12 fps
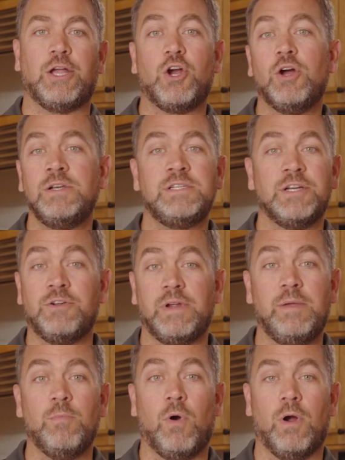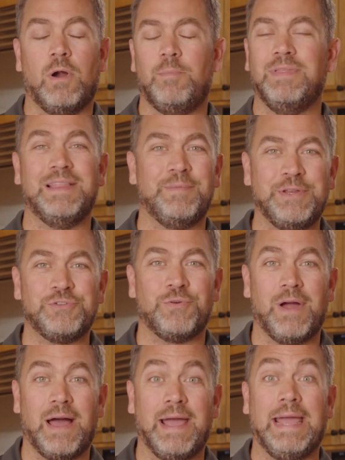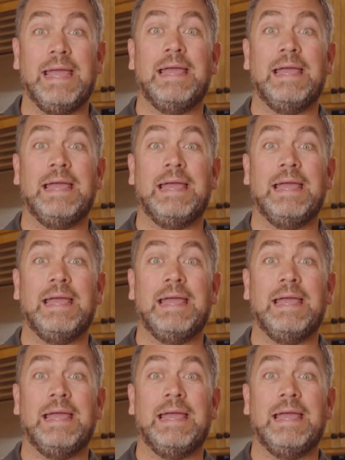couldn't agree more, but let me try.